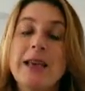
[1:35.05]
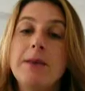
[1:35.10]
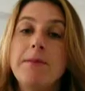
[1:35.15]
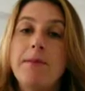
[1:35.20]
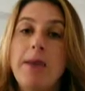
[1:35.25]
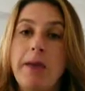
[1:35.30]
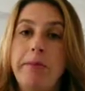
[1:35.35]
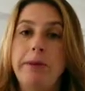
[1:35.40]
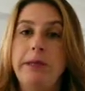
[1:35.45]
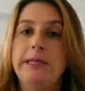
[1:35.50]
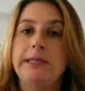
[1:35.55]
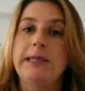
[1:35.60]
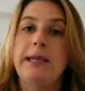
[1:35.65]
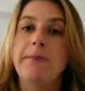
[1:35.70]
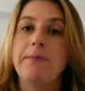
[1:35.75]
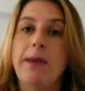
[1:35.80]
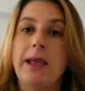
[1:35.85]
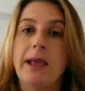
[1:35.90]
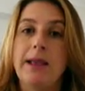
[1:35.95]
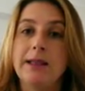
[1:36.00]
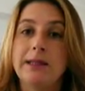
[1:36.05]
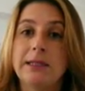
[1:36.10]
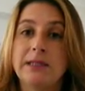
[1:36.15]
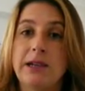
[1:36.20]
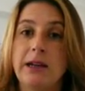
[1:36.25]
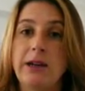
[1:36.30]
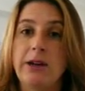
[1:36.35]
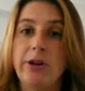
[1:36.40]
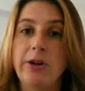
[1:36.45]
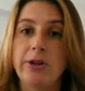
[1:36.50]
Maybe set making
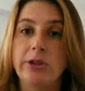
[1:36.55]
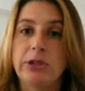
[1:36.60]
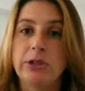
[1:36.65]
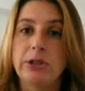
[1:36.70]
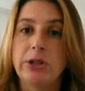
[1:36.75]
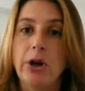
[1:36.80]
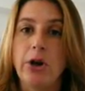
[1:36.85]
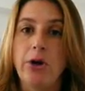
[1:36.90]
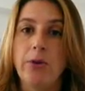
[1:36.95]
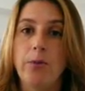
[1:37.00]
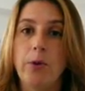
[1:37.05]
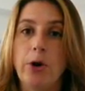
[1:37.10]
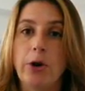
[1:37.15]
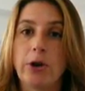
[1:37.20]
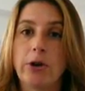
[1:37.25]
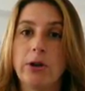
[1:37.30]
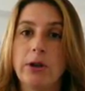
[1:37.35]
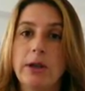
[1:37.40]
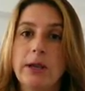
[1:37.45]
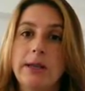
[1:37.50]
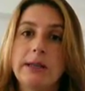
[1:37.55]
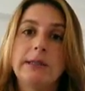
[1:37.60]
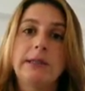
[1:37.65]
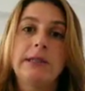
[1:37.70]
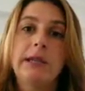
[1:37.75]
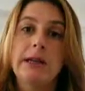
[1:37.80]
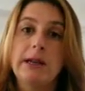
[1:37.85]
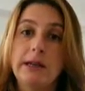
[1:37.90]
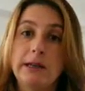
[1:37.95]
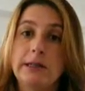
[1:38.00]
study notes as homework.
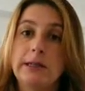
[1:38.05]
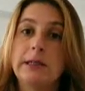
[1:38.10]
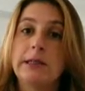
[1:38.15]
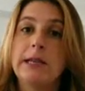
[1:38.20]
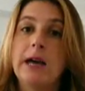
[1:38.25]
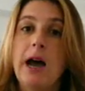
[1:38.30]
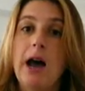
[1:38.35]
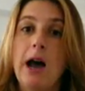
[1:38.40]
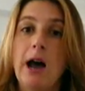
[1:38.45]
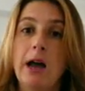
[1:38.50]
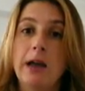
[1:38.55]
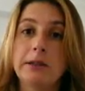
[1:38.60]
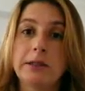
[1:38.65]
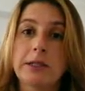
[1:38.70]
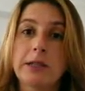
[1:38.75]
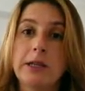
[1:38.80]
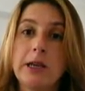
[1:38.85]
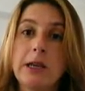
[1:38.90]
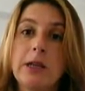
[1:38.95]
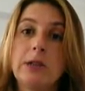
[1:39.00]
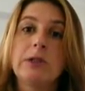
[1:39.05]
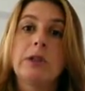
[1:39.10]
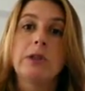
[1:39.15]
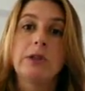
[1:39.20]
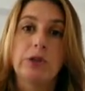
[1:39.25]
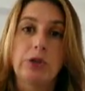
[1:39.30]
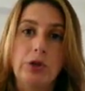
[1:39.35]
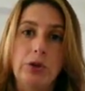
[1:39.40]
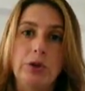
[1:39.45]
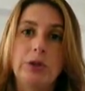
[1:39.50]
Set it as a task so that
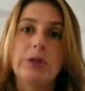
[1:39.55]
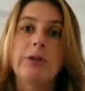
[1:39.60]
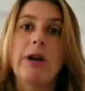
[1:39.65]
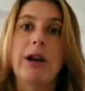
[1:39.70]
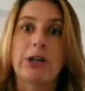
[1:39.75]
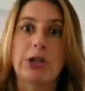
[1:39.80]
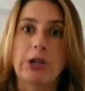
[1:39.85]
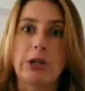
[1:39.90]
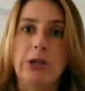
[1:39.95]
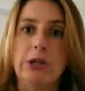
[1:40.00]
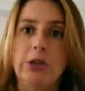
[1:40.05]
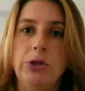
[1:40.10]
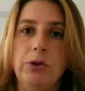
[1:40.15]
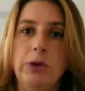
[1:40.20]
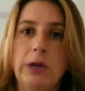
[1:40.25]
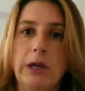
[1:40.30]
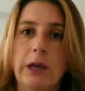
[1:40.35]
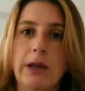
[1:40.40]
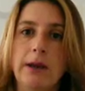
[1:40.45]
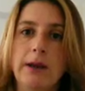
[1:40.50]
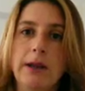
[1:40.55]
students are actually doing it.